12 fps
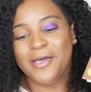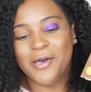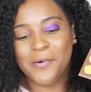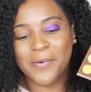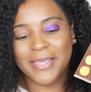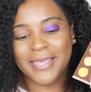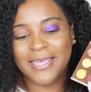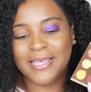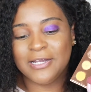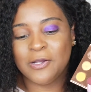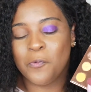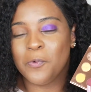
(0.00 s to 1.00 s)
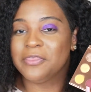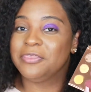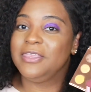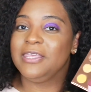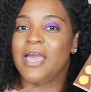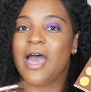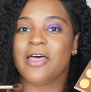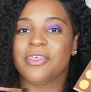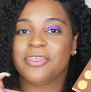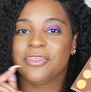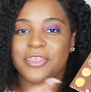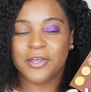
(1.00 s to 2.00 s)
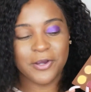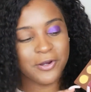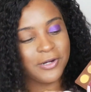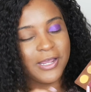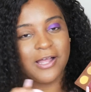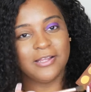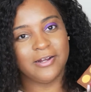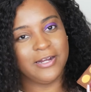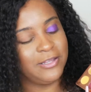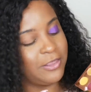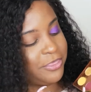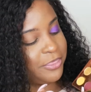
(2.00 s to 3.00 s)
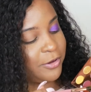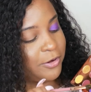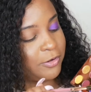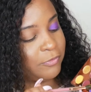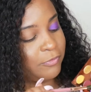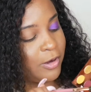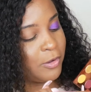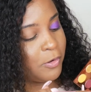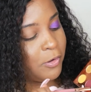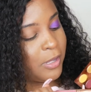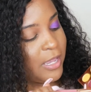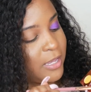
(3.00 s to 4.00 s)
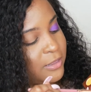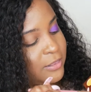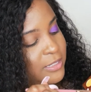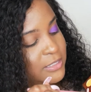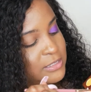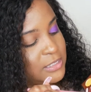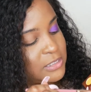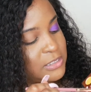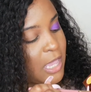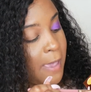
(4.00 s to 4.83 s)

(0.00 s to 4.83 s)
Going in with the third color in the third row, and this is